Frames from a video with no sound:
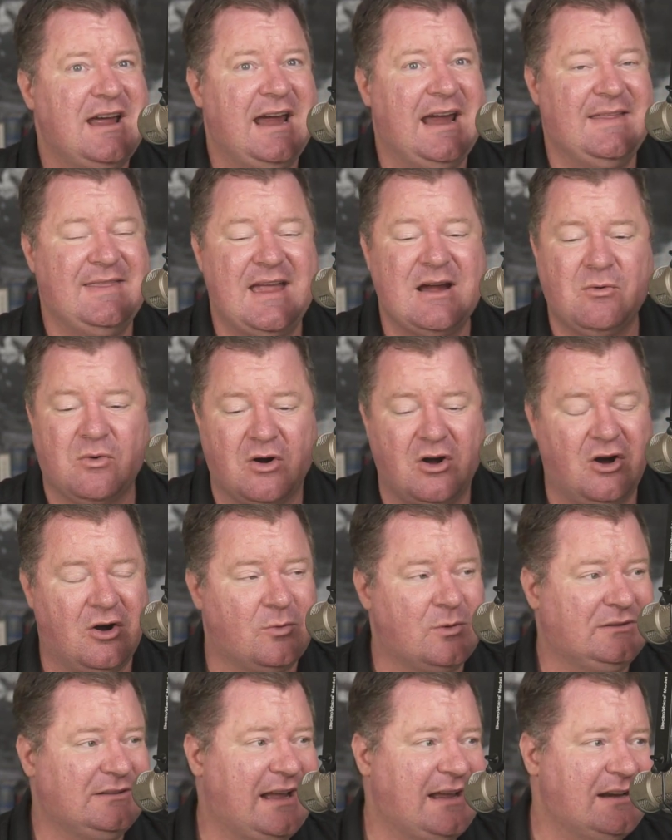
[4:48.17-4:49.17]
And they were
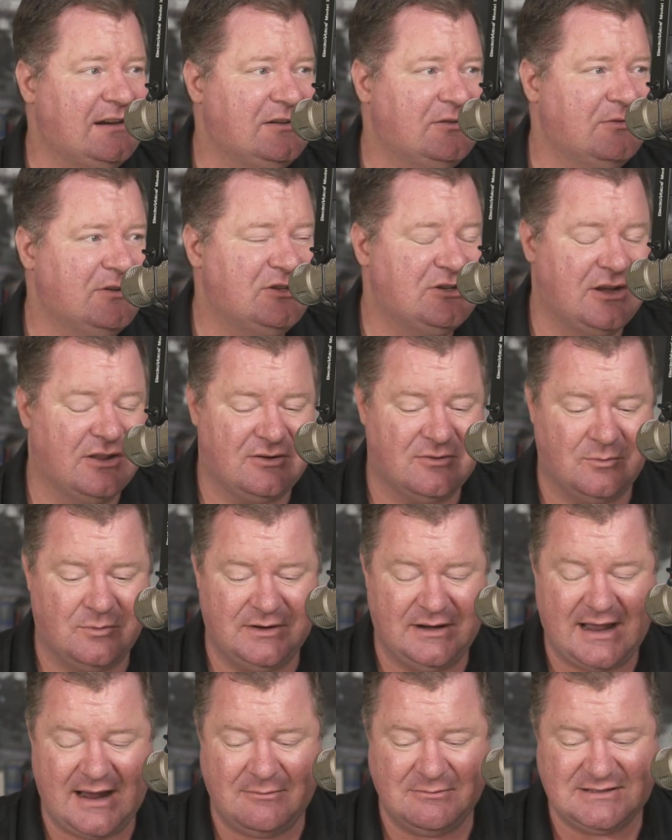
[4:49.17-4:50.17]
all related to each other.
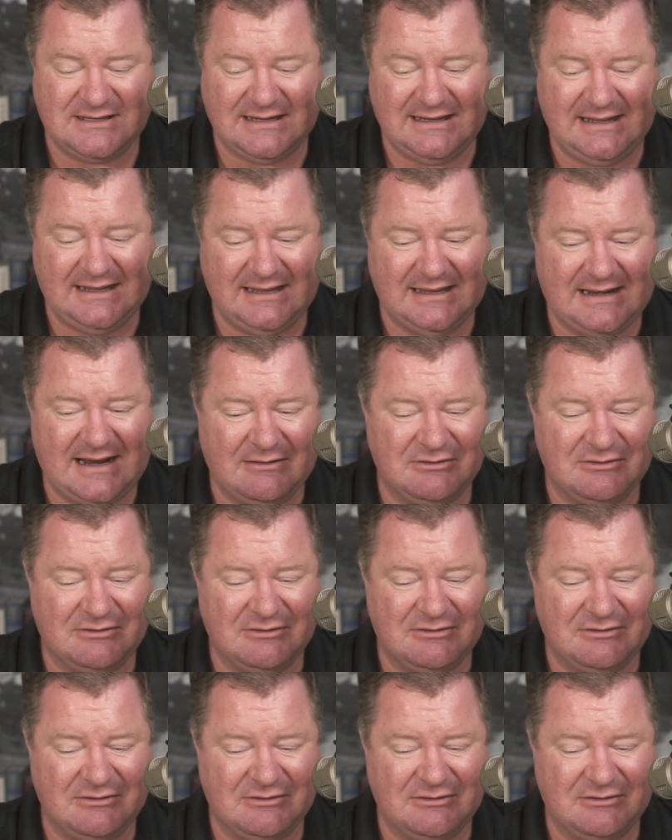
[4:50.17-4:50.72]
When I was a kid,